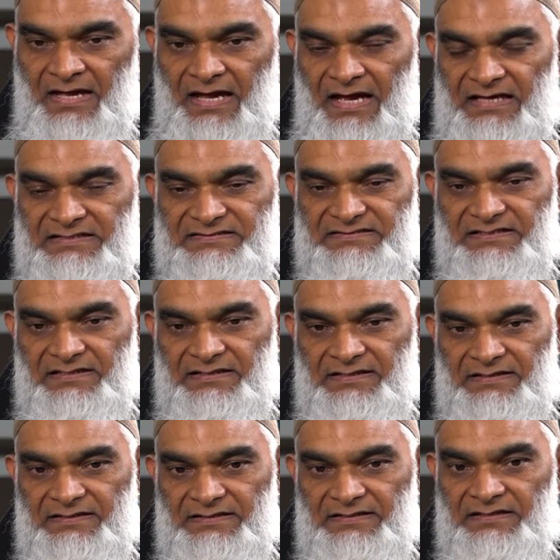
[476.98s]
And
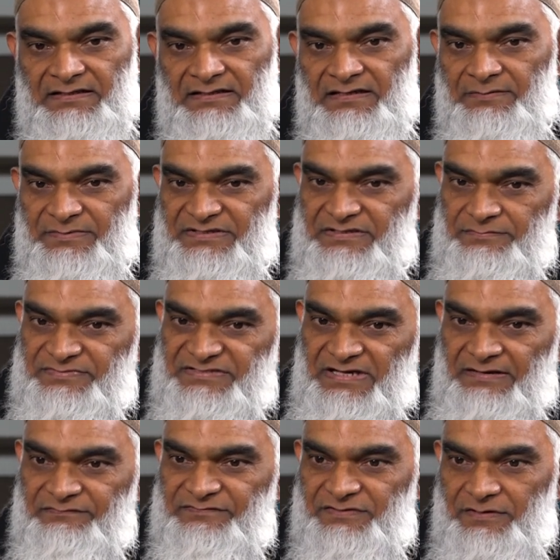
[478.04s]
uh, he didn't limit
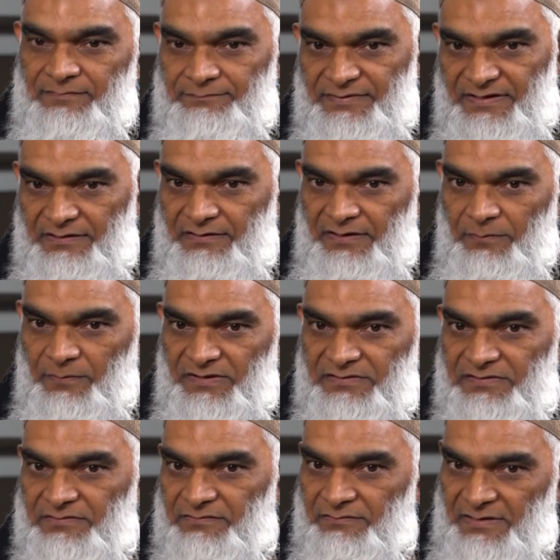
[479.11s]
himself to comparing
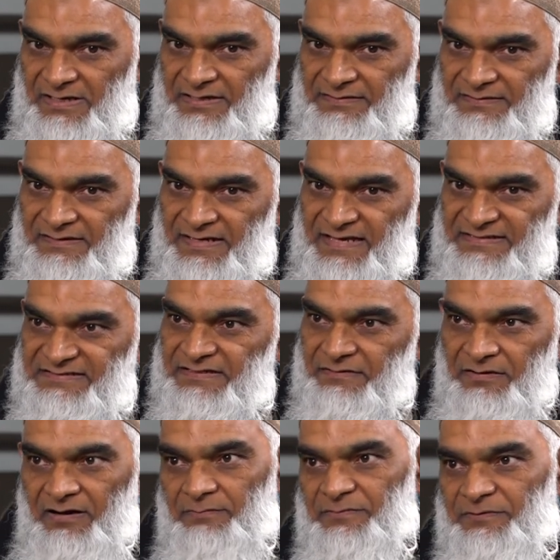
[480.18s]
what the Quran has
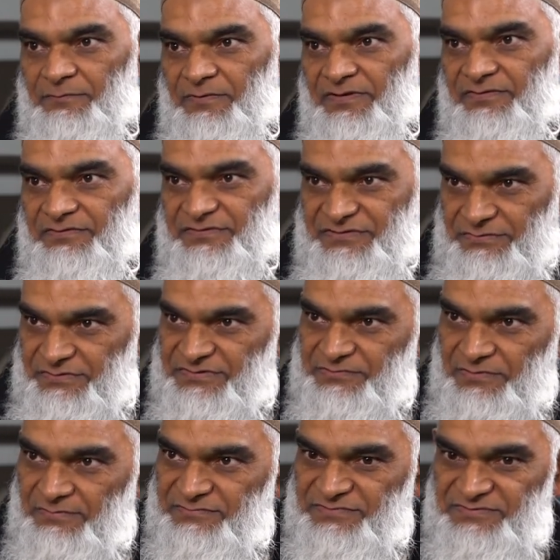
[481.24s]
in common with Jewish
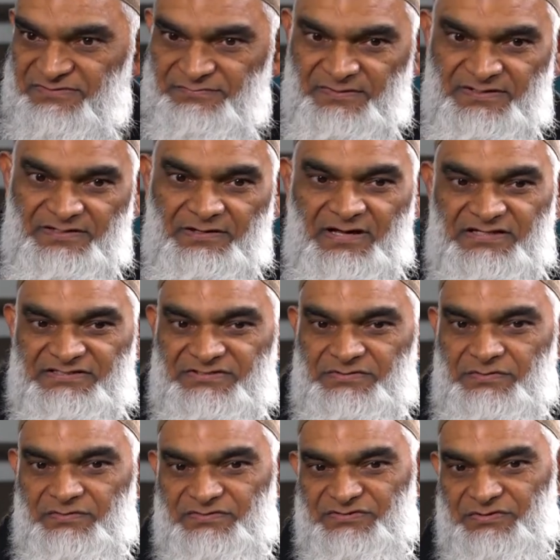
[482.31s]
scriptures, but he
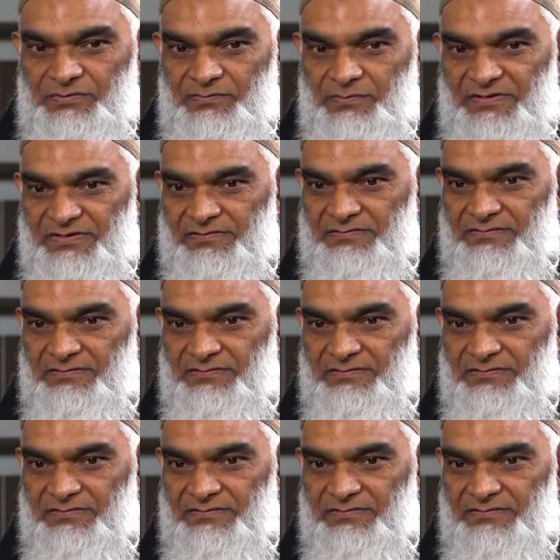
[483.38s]
also showed what the